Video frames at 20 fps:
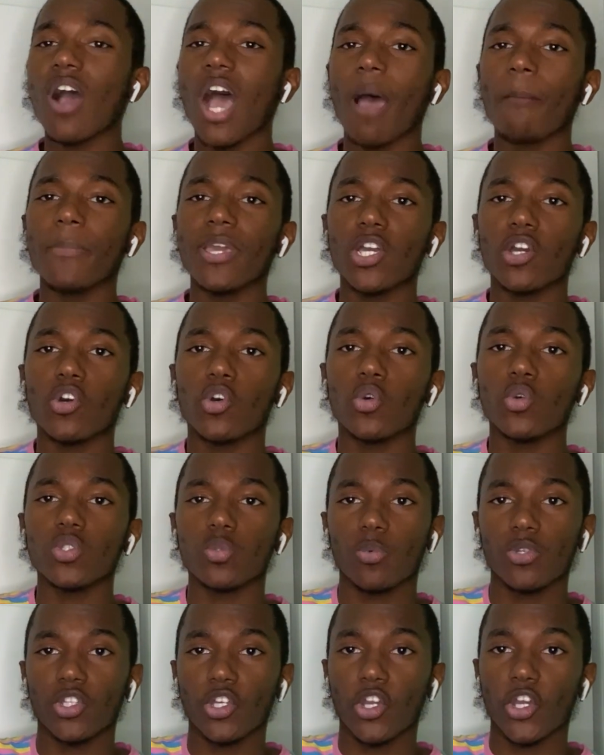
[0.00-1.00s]
I'm in cahoots
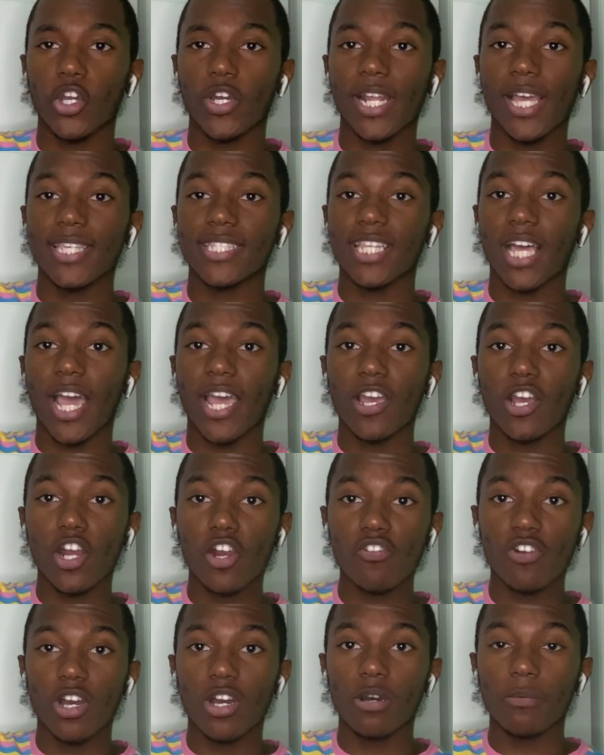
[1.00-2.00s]
with the girl that signed her
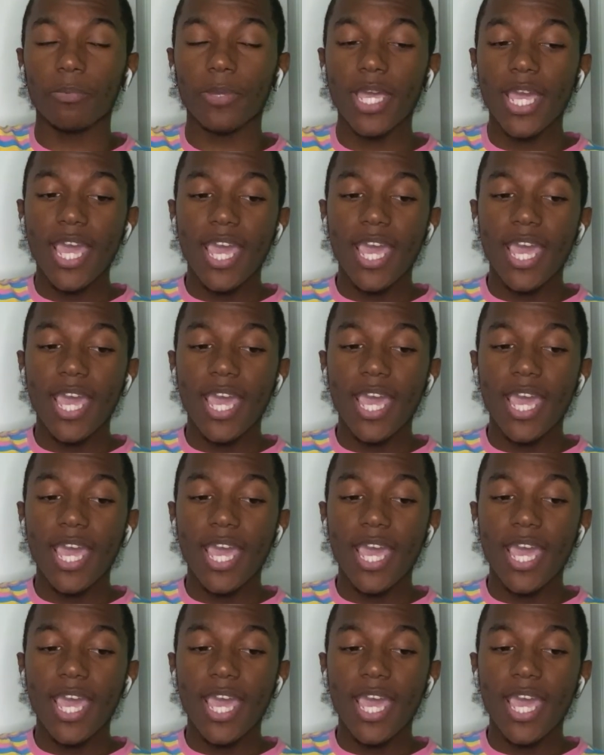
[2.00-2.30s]
up.